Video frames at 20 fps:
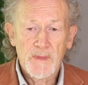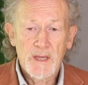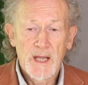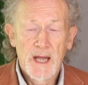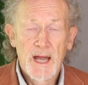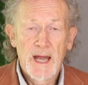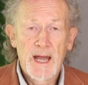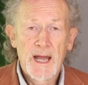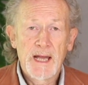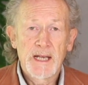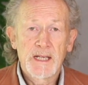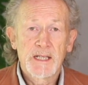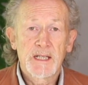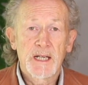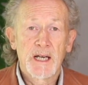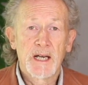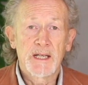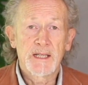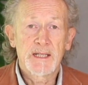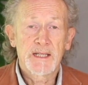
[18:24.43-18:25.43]
and
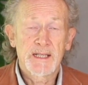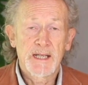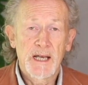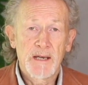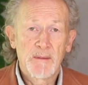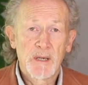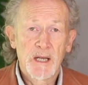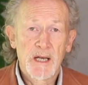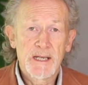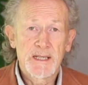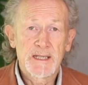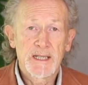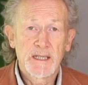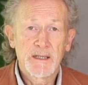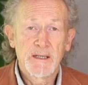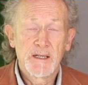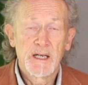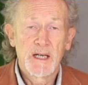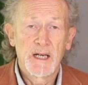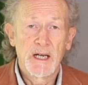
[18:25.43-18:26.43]

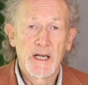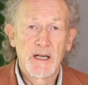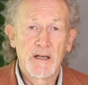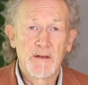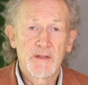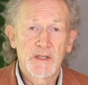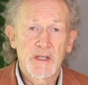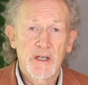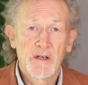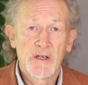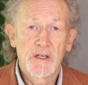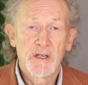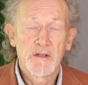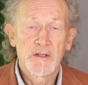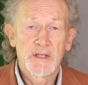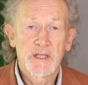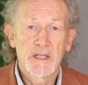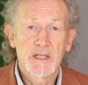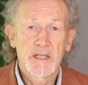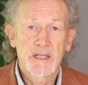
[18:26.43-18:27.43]
stabilizing of
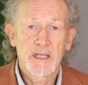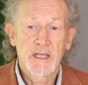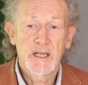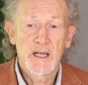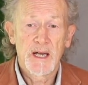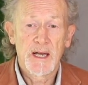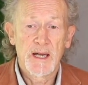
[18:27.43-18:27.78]
scoliosis,